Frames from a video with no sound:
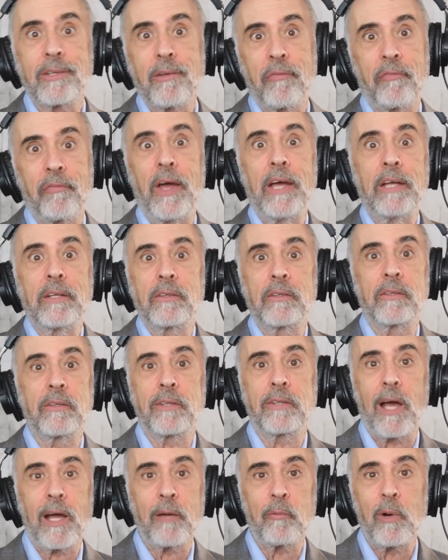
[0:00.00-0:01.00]
defend
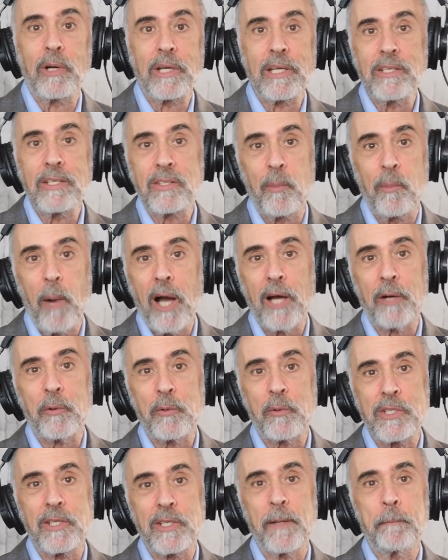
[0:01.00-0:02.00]
Taiwanese
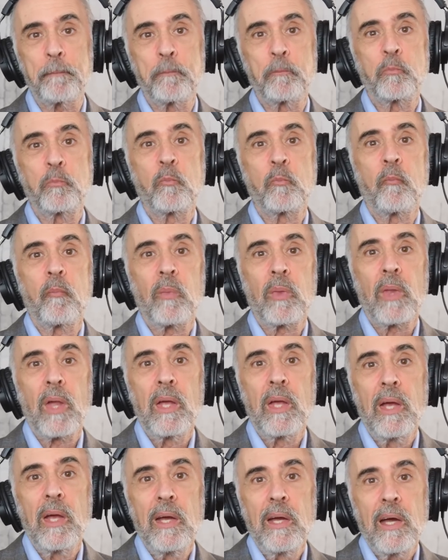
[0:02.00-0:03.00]
democracy,
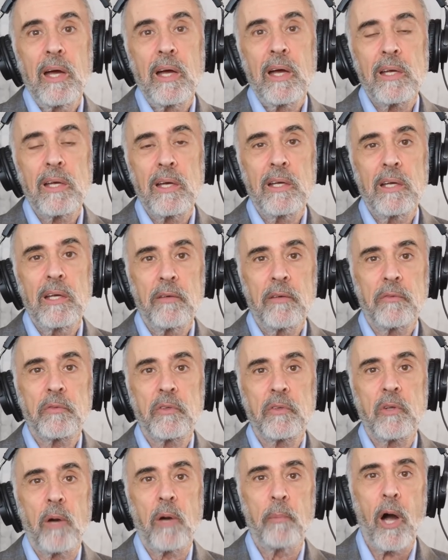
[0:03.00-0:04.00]
if
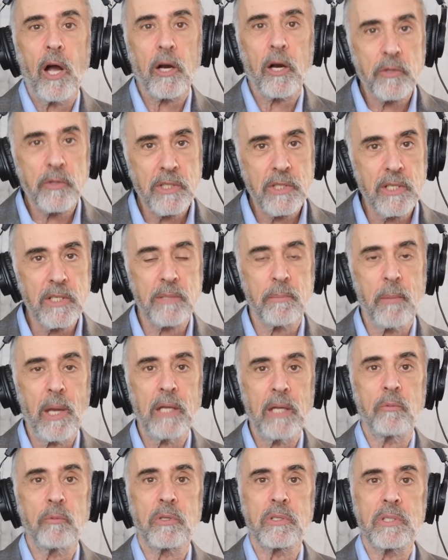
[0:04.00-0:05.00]
democracy is
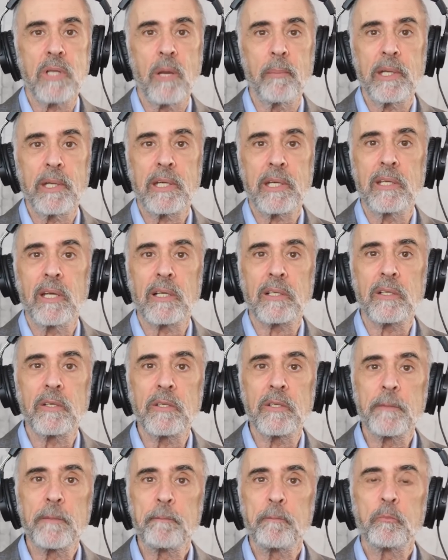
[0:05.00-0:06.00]
made with
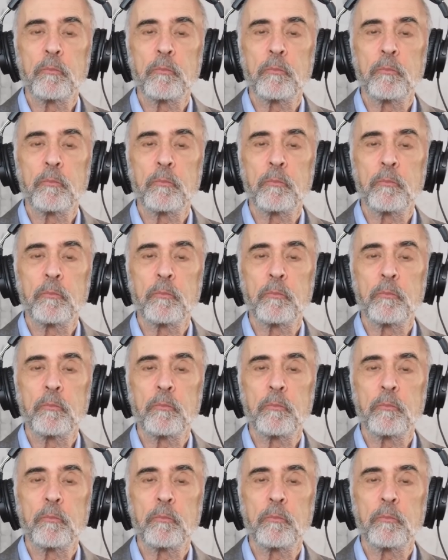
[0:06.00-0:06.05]
semiconductors.